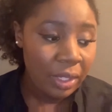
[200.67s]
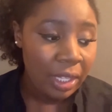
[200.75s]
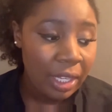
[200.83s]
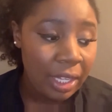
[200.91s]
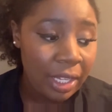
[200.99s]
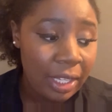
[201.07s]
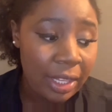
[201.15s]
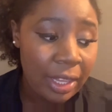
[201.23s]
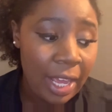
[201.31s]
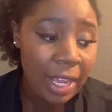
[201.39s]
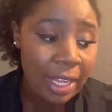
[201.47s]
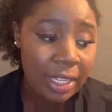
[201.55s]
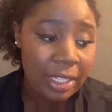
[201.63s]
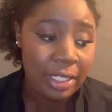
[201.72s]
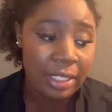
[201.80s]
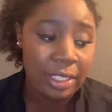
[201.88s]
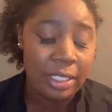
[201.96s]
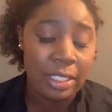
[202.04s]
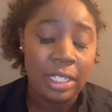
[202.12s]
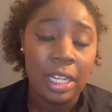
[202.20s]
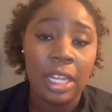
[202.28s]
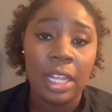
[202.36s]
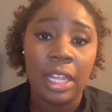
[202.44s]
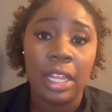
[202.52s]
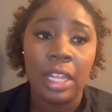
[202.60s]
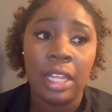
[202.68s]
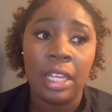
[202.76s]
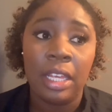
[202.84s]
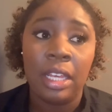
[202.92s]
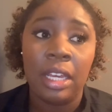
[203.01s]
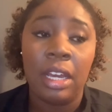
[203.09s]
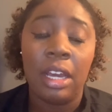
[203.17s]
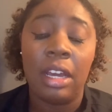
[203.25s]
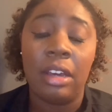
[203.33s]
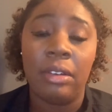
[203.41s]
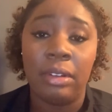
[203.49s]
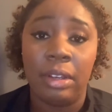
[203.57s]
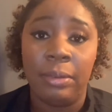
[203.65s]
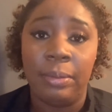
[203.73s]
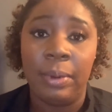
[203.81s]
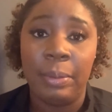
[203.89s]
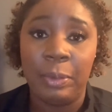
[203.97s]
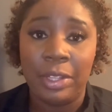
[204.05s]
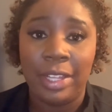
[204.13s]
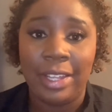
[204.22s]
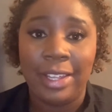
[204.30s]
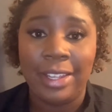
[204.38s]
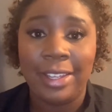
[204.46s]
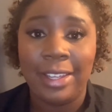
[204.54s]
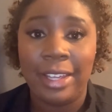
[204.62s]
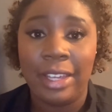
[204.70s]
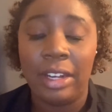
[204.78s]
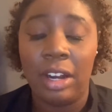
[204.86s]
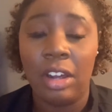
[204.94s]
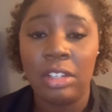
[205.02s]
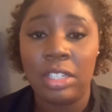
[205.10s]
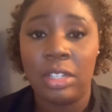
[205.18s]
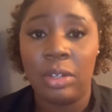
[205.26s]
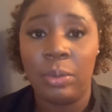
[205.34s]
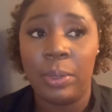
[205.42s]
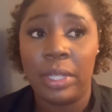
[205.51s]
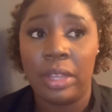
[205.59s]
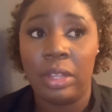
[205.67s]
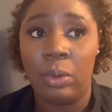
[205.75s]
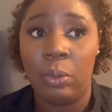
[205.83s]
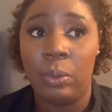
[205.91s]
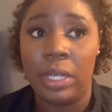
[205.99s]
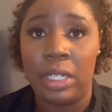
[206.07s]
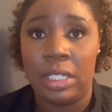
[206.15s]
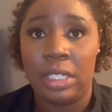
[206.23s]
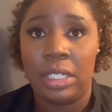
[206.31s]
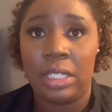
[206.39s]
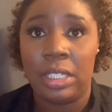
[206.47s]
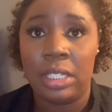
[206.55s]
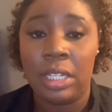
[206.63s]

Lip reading: And that is, one more thing. And also with the witnesses,